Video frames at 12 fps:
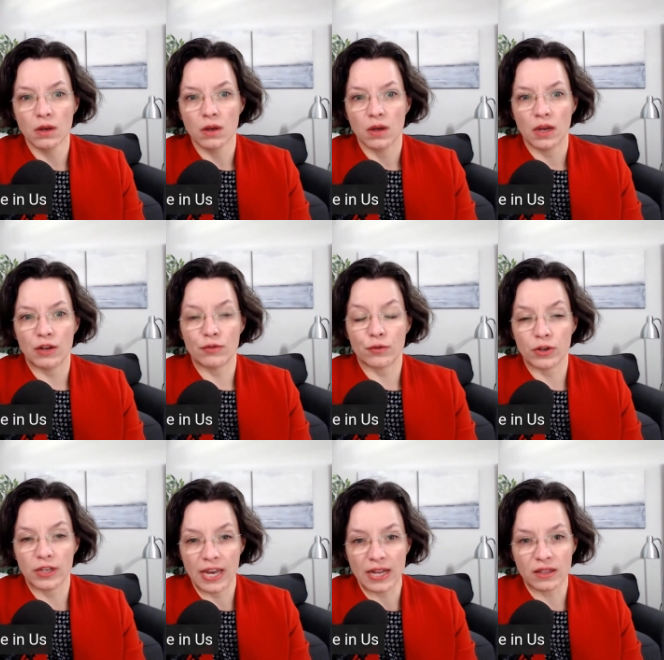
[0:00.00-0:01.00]
and
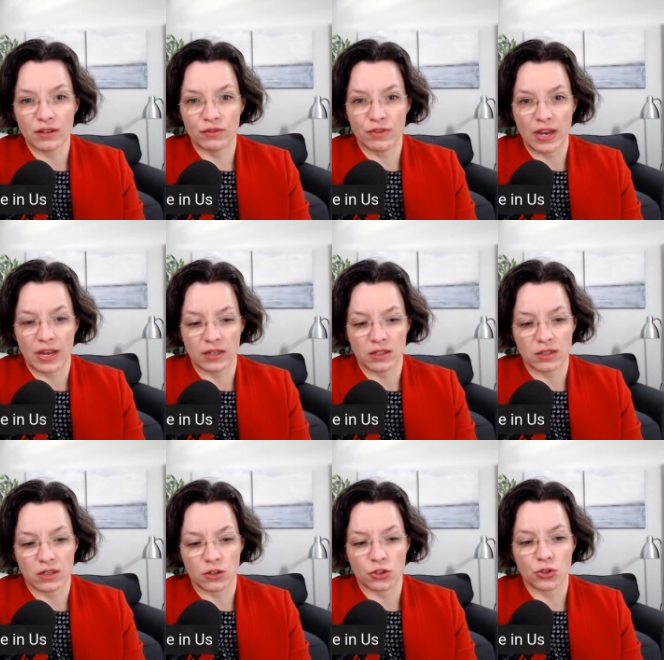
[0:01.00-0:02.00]
forget the events that
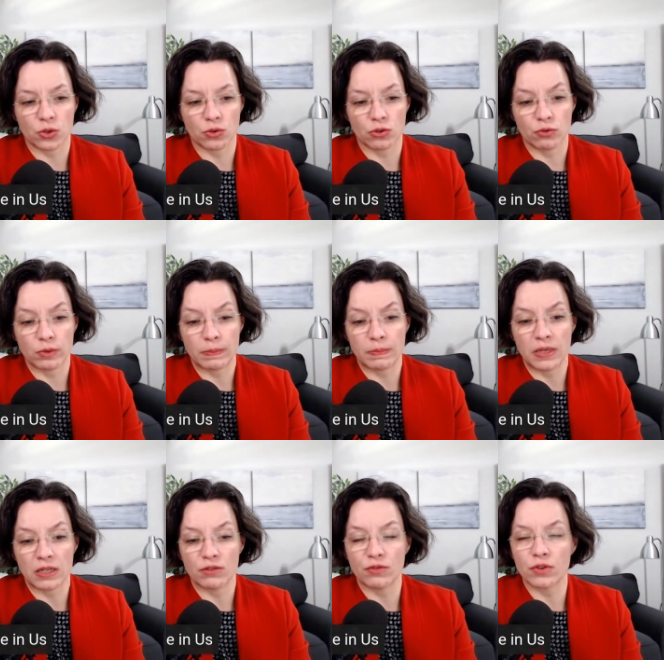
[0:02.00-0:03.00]
are shown to be
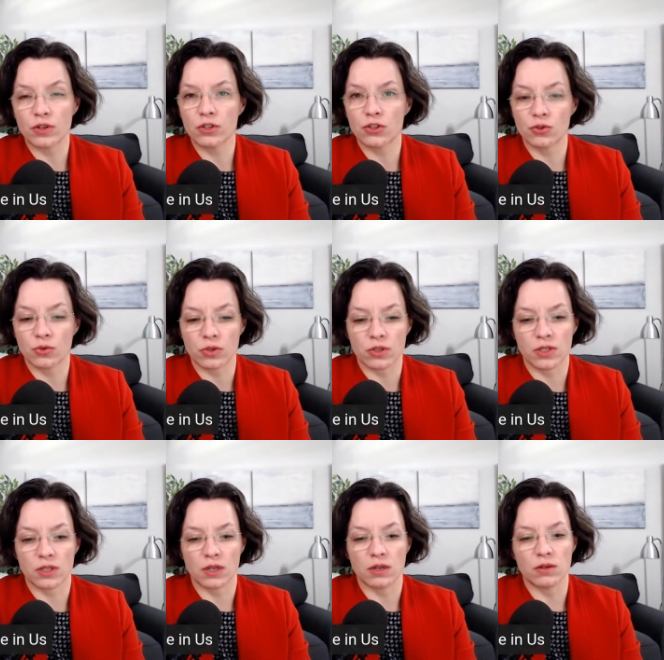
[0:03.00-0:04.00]
adverse to
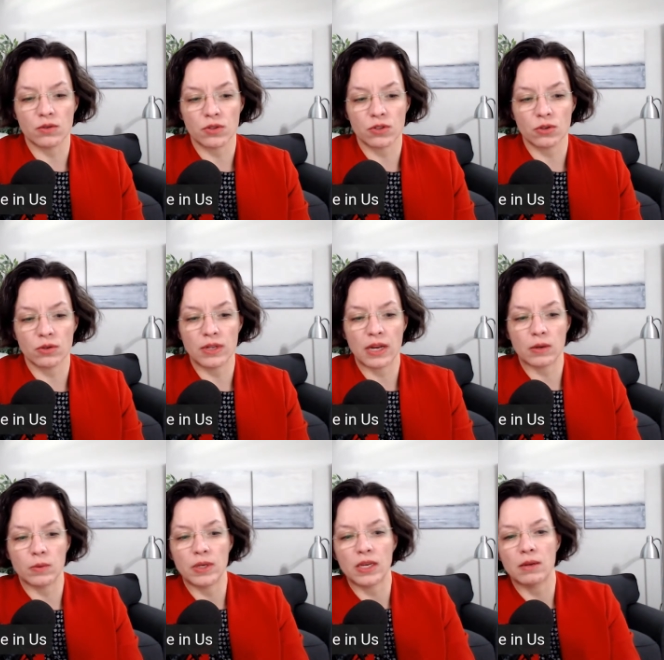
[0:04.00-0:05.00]
ourselves, so that
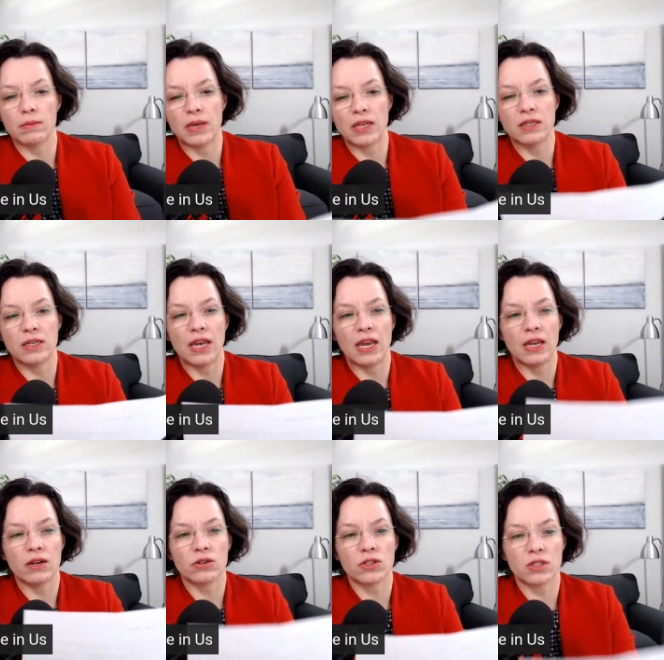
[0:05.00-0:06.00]
we can maintain
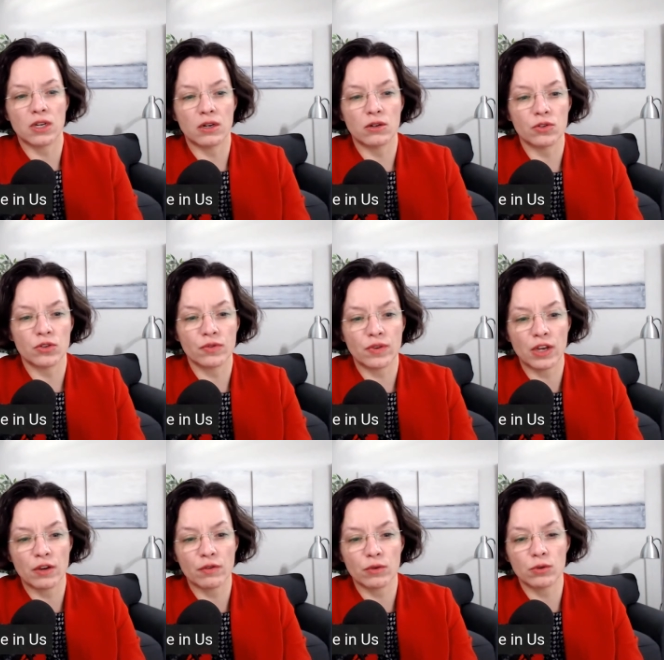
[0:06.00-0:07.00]
ourselves
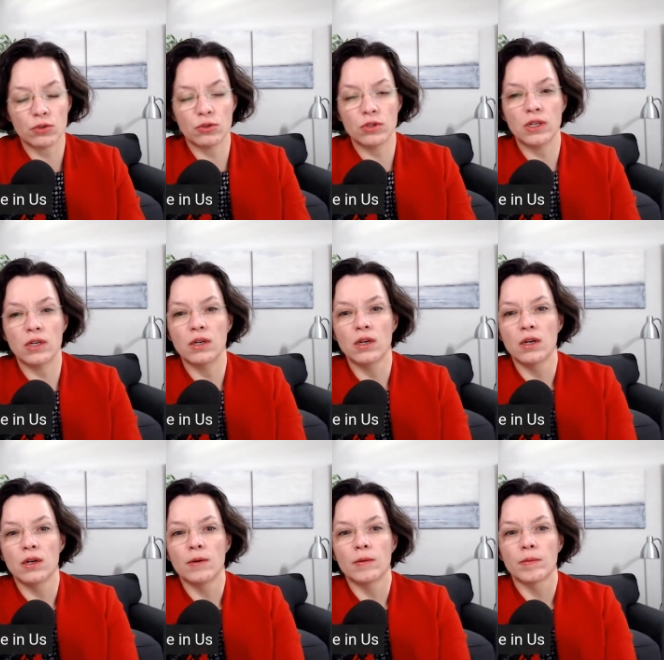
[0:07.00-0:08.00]
faithful to the
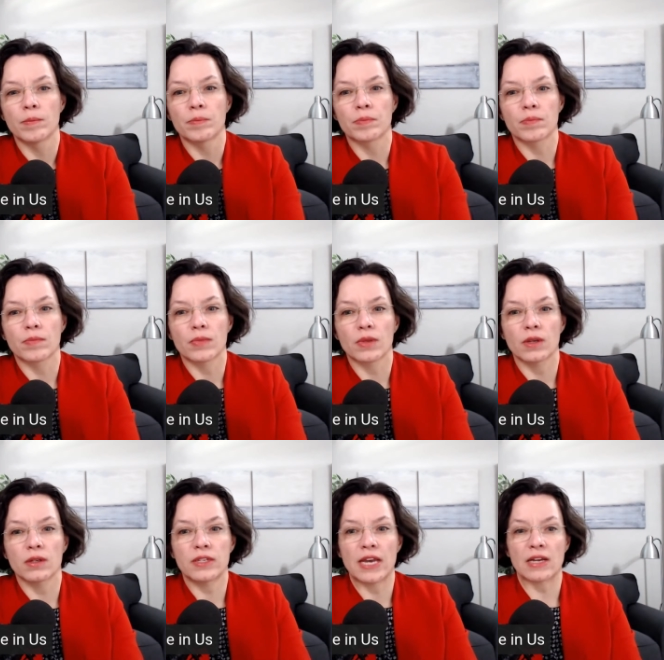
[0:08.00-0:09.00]

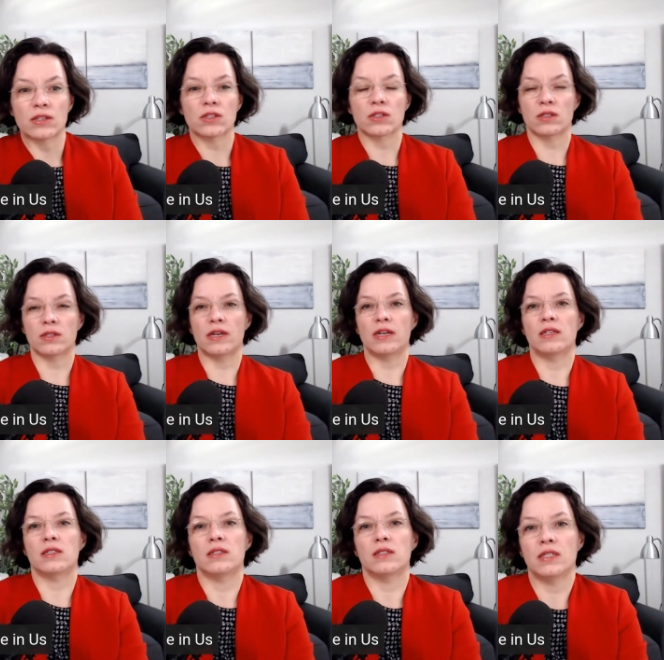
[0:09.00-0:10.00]
tasks that
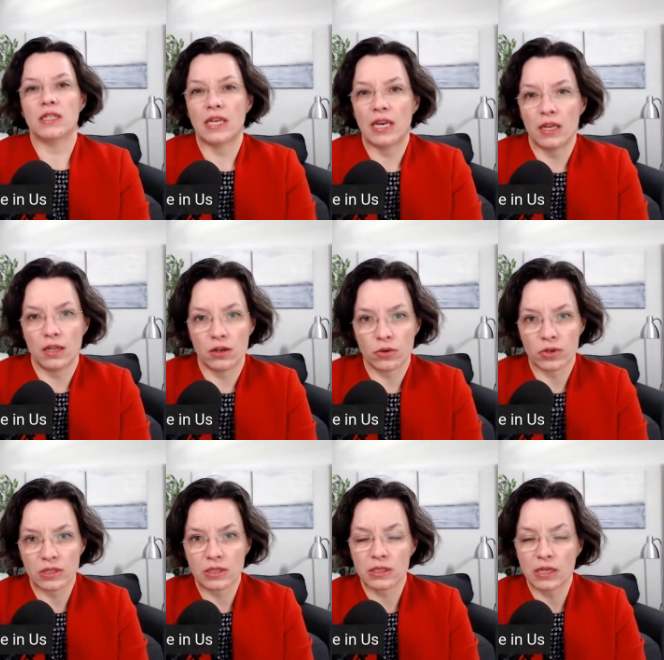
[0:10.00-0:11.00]
is indicated or
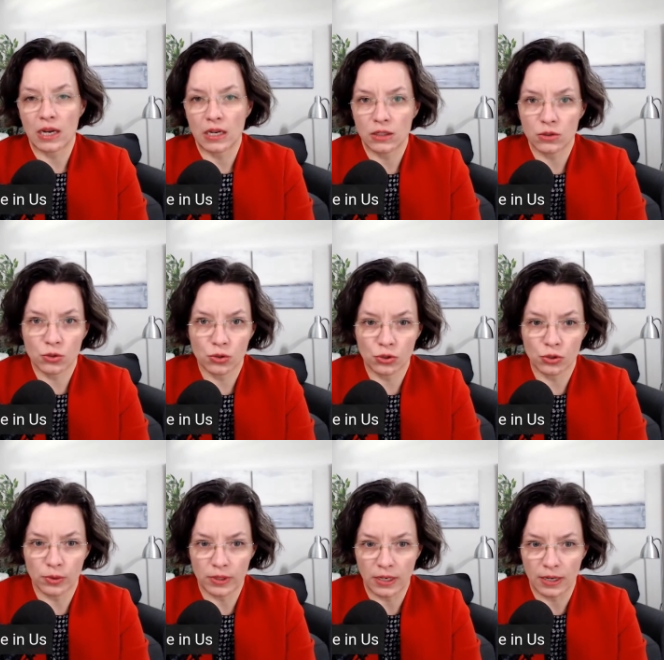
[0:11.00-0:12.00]
assigned to you
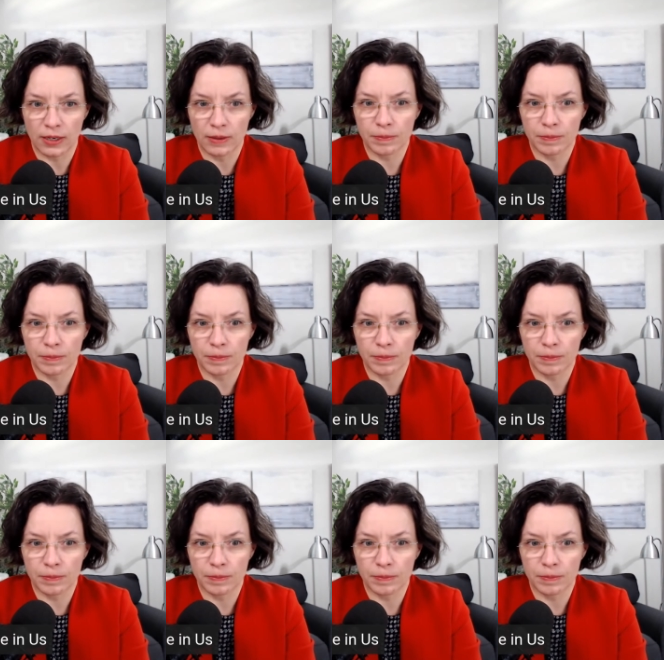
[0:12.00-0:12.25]
and I.